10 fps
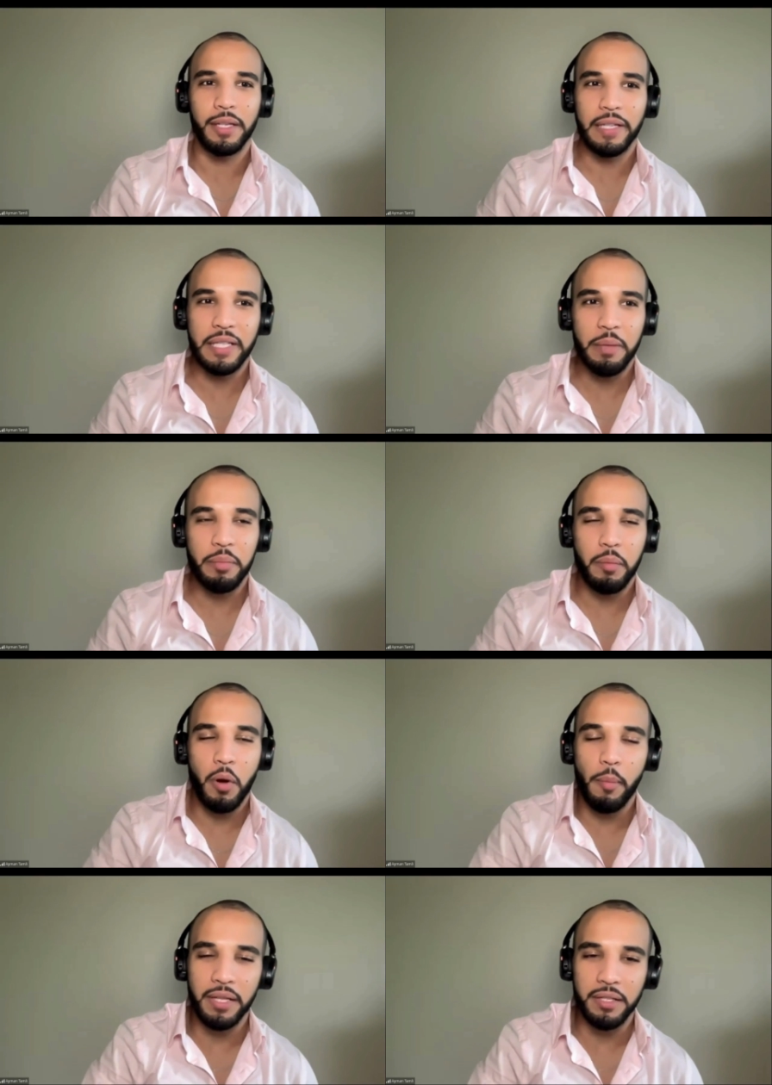getting
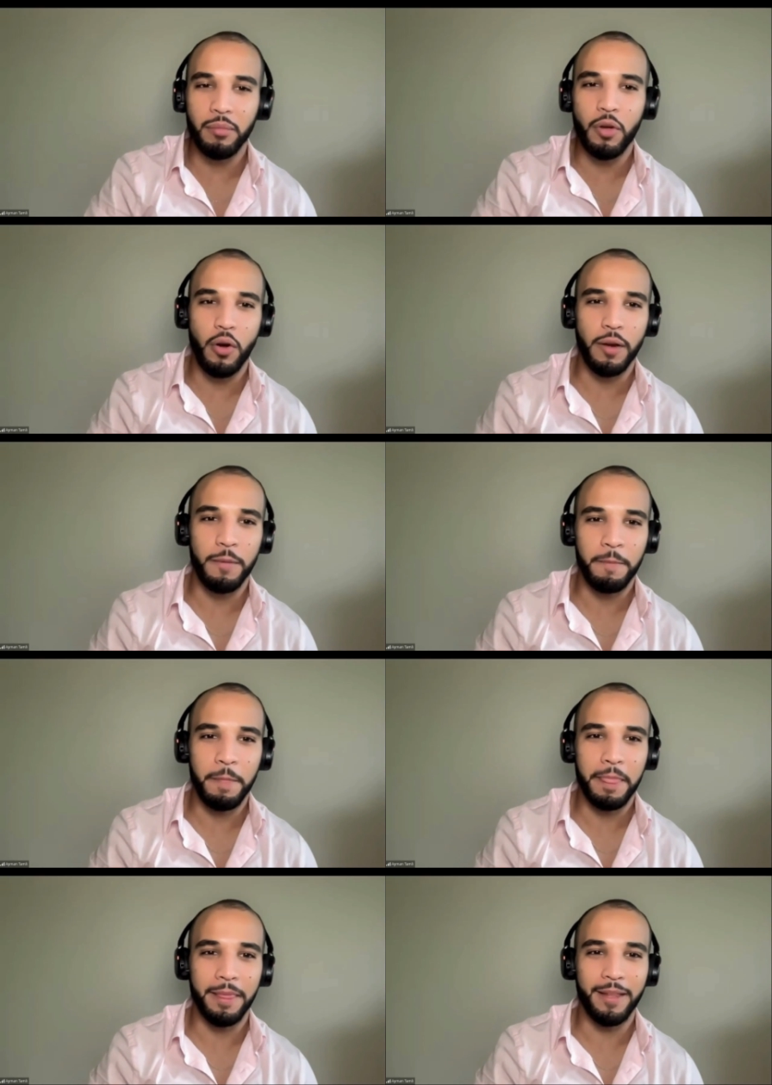ready to to
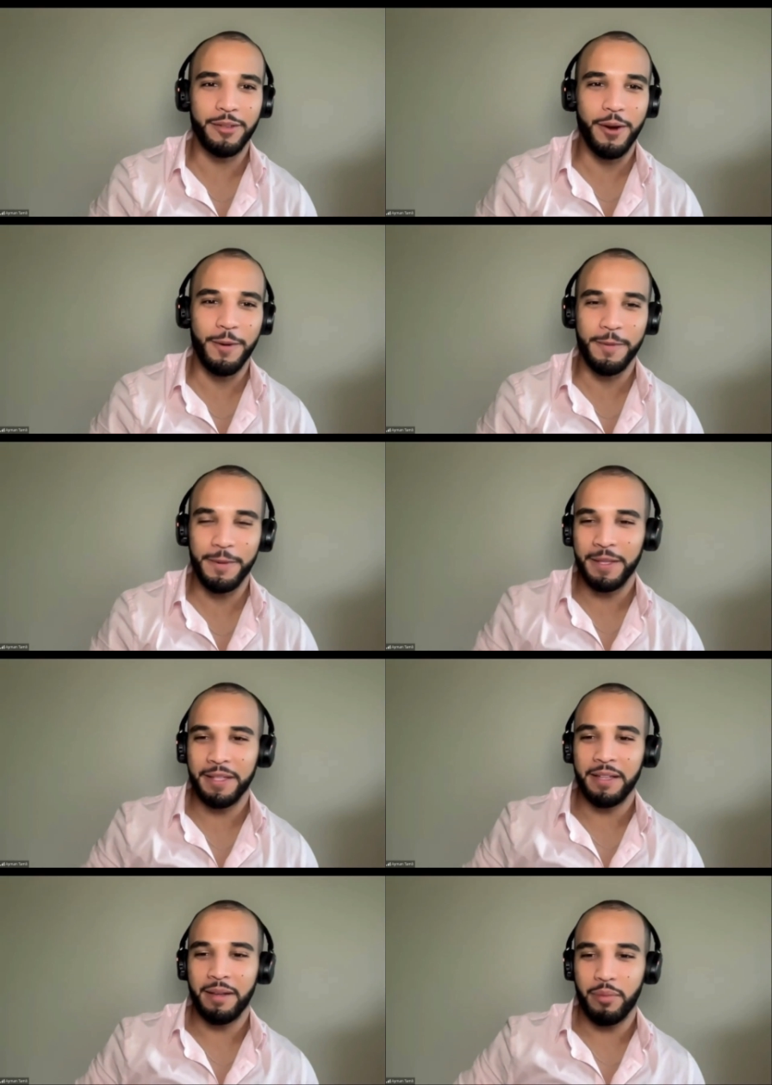skyrocket. You know,
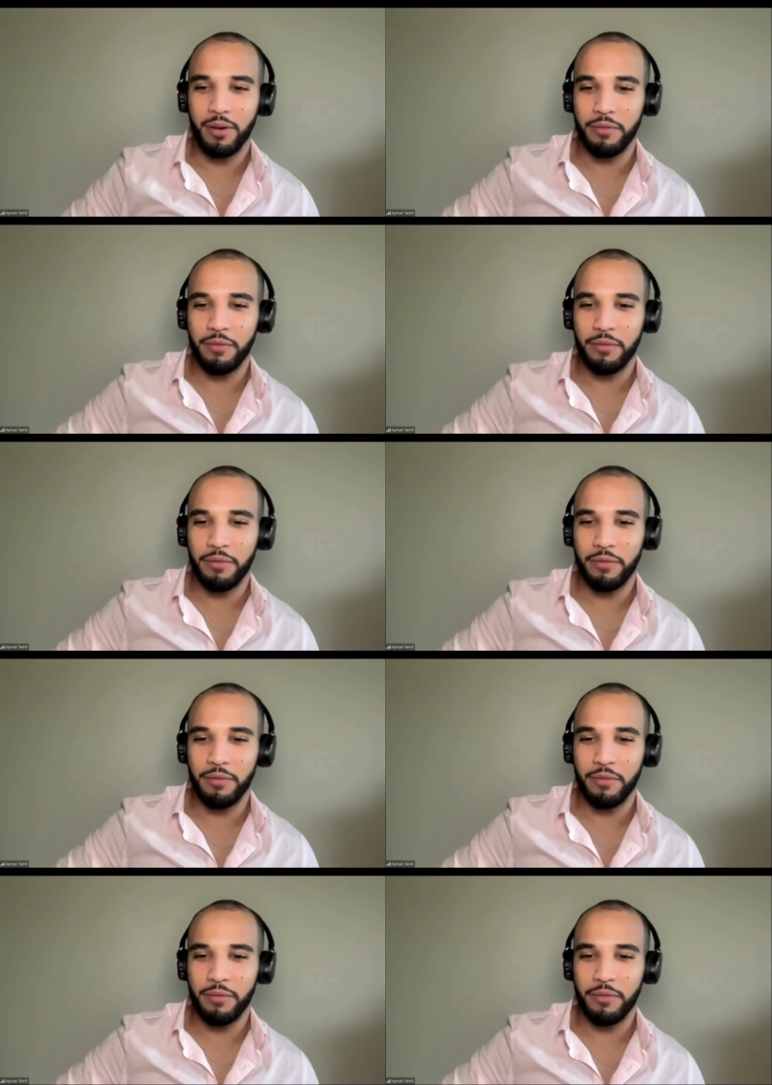so let's